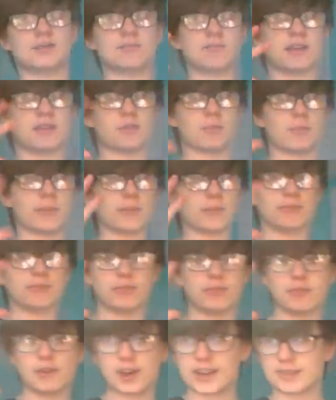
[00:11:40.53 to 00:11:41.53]
there's a big one
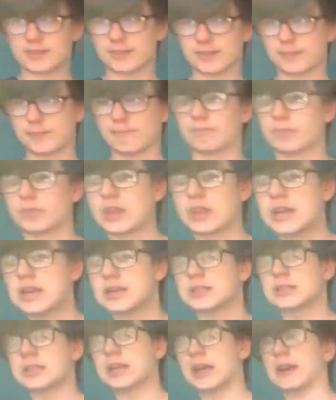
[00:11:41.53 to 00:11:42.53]
for rights.
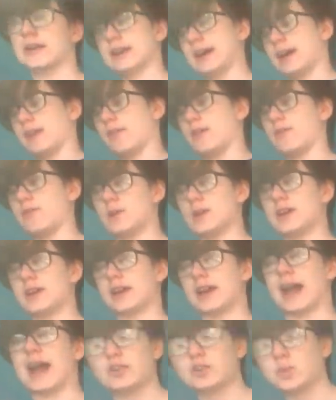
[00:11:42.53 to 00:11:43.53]
So now if we
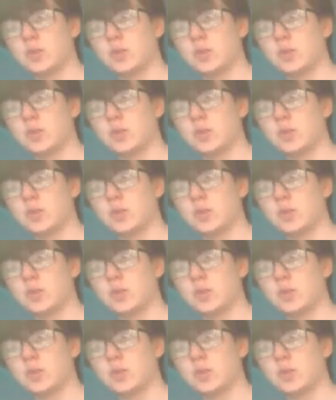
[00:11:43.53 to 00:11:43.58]
look at